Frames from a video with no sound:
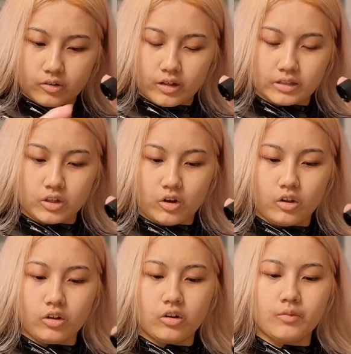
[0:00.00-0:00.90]
we go. That's
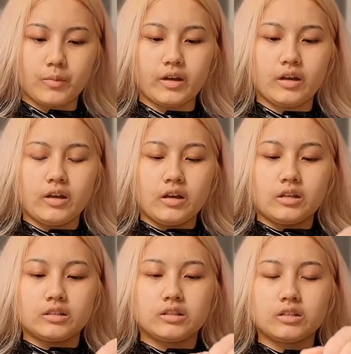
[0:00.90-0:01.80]
all of my
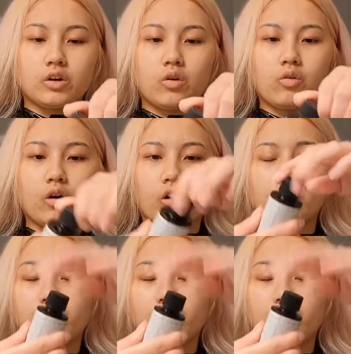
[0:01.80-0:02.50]
6OR